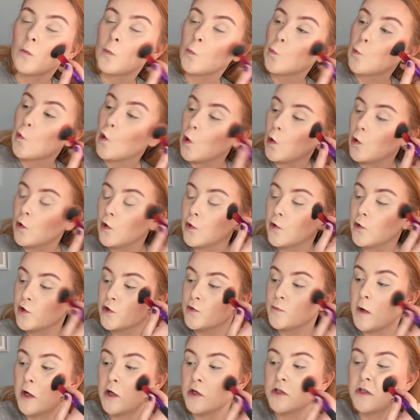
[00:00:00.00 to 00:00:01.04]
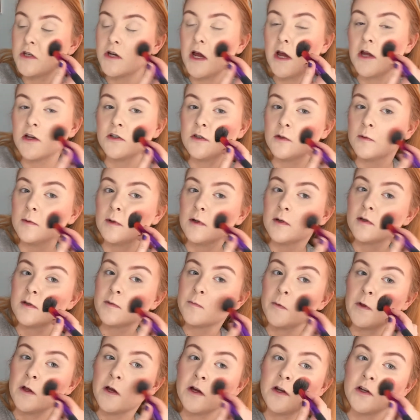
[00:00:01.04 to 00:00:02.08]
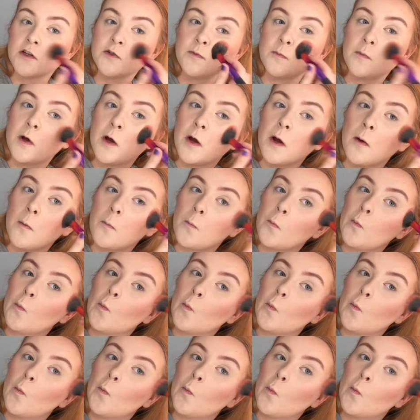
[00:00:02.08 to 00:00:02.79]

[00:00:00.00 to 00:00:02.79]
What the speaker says: Not that there's much natural about this blush, but